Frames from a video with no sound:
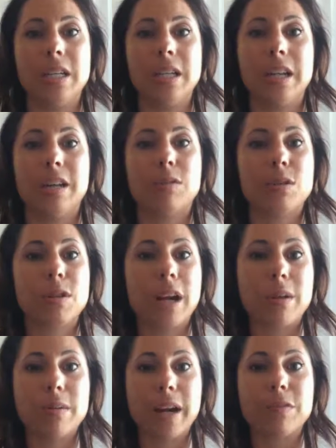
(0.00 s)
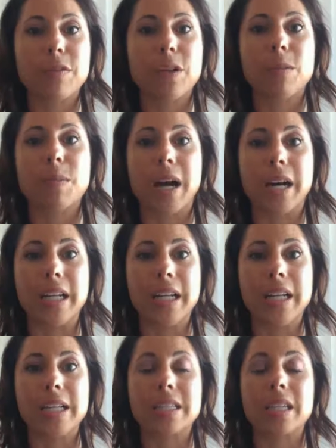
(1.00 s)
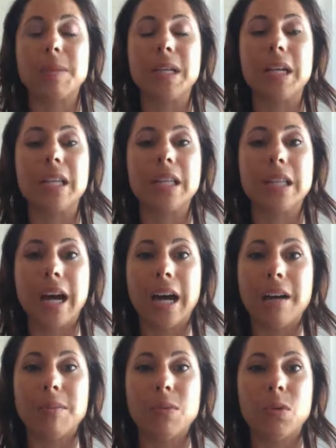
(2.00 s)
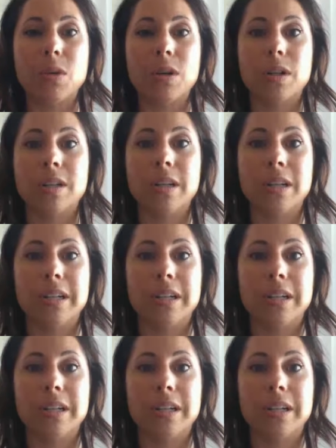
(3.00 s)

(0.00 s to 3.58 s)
If they're not right for your body, it's going to be a lot more,